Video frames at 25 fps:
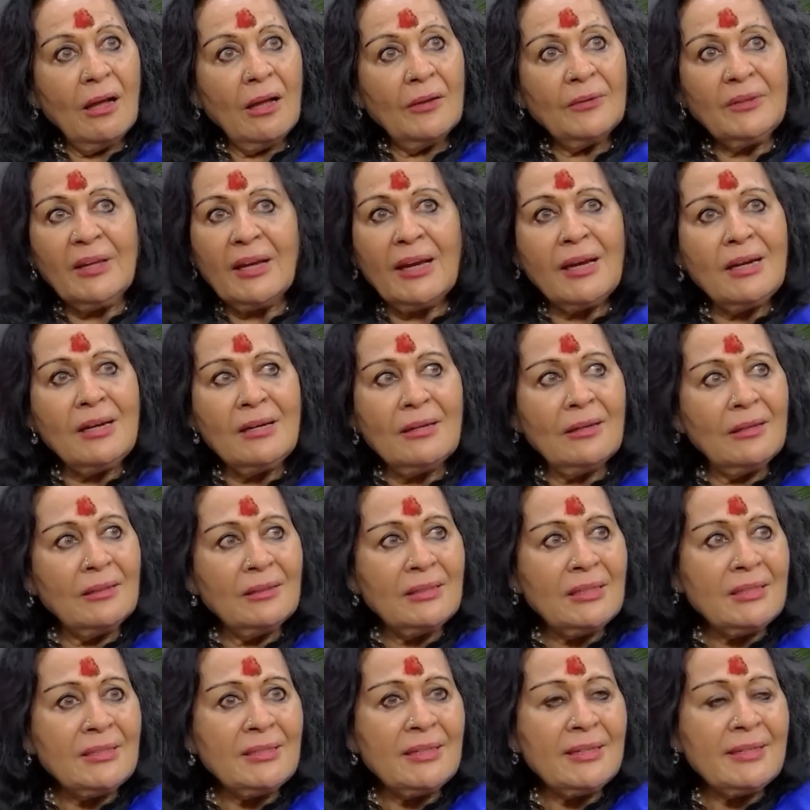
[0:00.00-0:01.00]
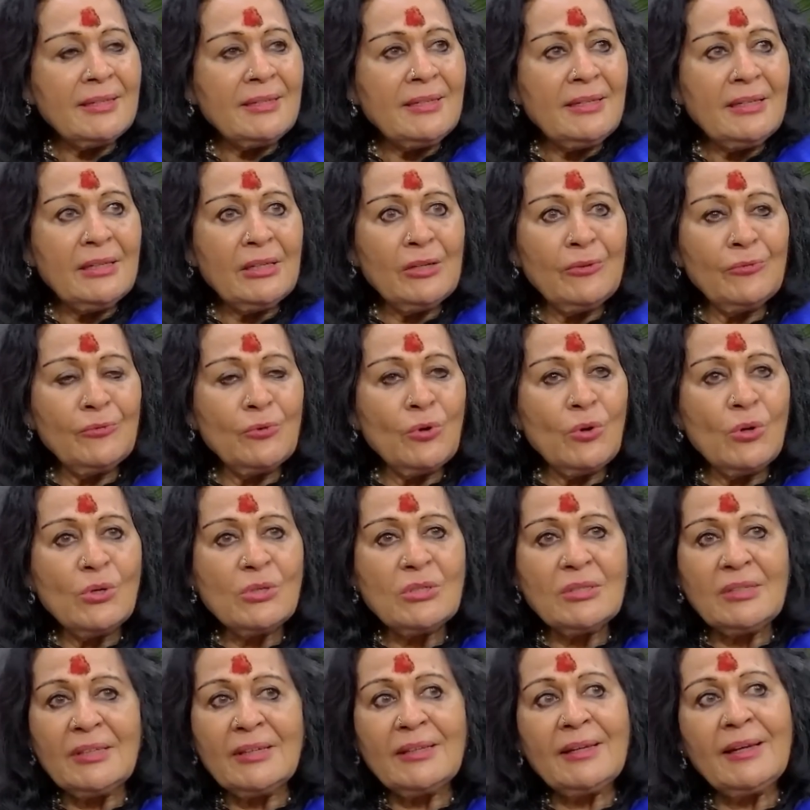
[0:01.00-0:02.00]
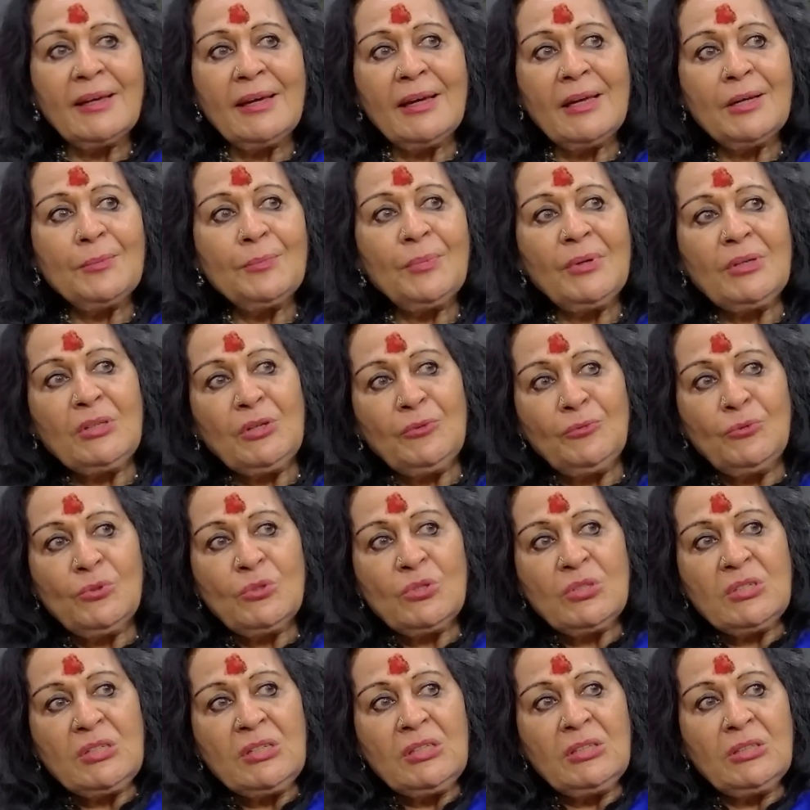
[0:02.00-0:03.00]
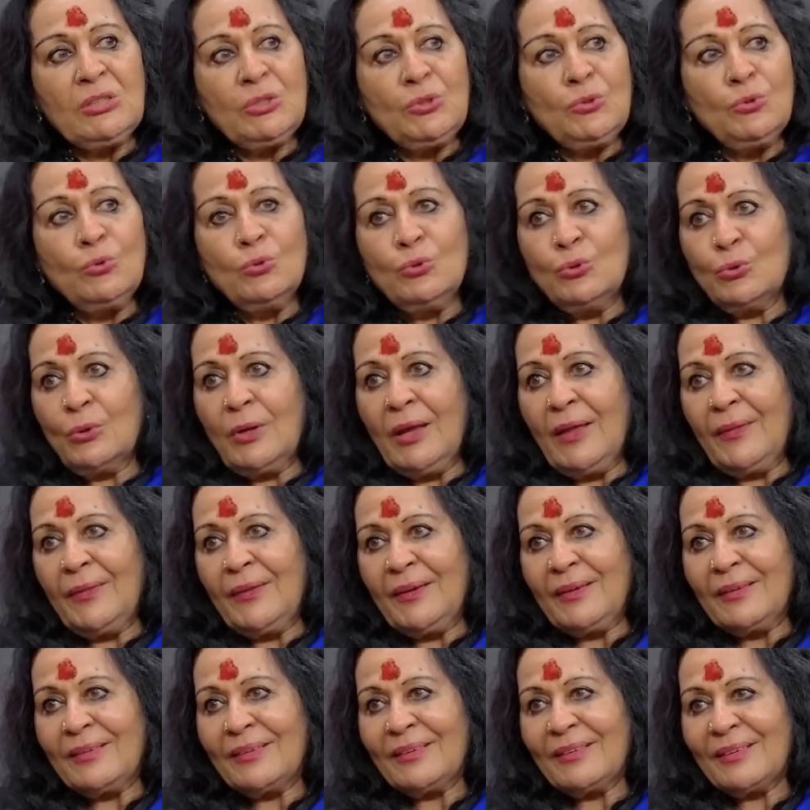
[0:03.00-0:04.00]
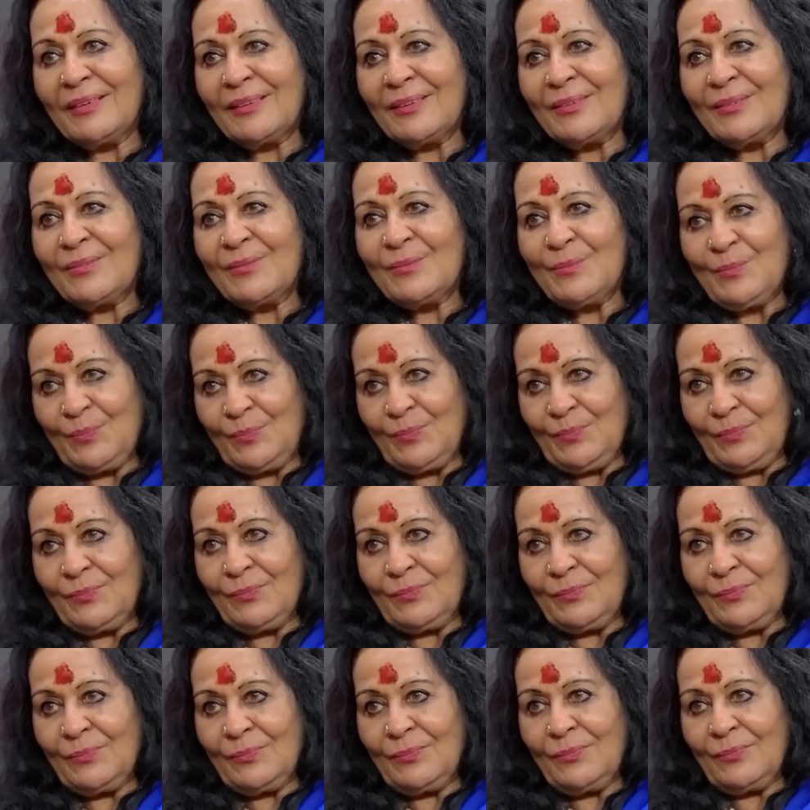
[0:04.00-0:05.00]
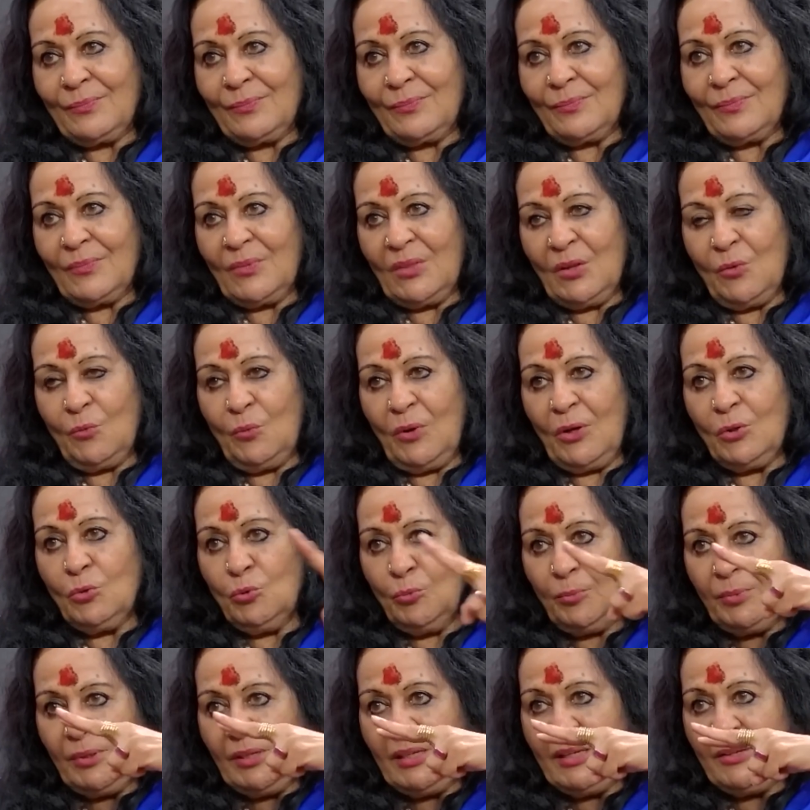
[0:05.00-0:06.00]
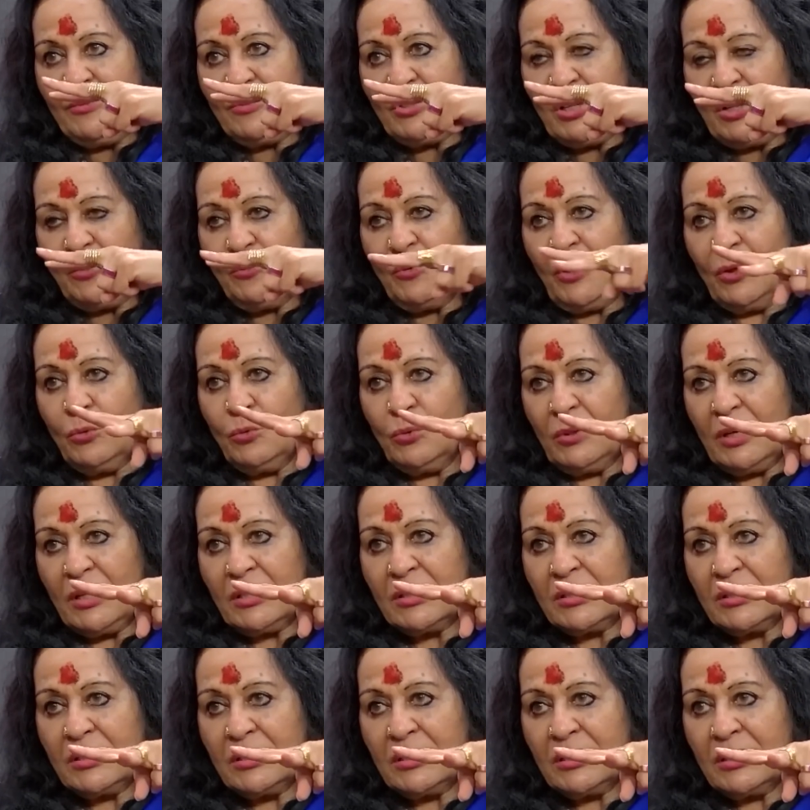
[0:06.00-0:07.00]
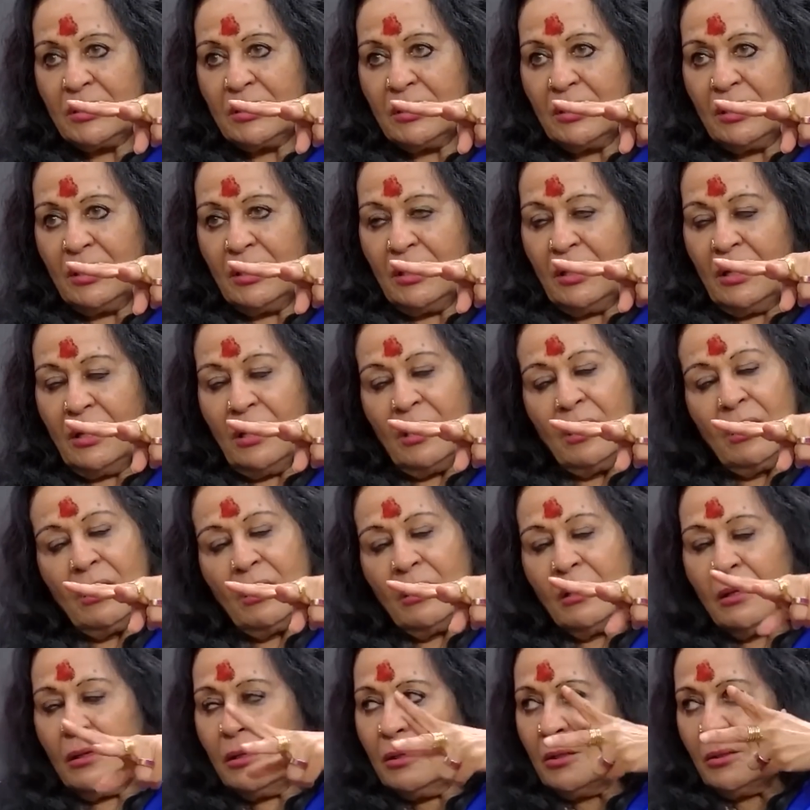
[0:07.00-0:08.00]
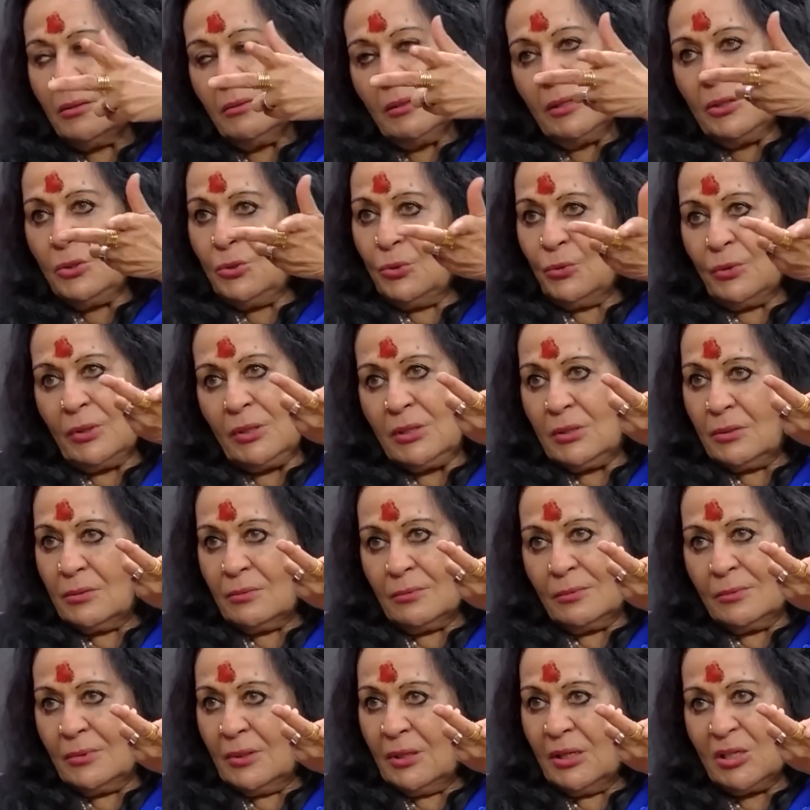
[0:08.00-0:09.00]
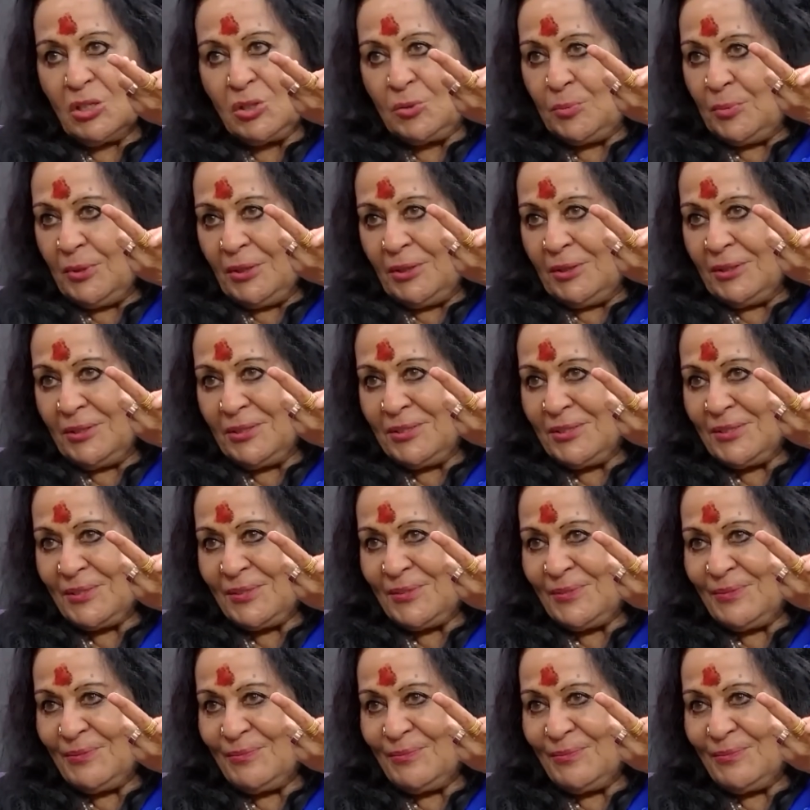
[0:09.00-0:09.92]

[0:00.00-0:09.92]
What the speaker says: They can learn their technique, of course they can. But if you see the two together, the one who believes and one who doesn't, and then you can experience.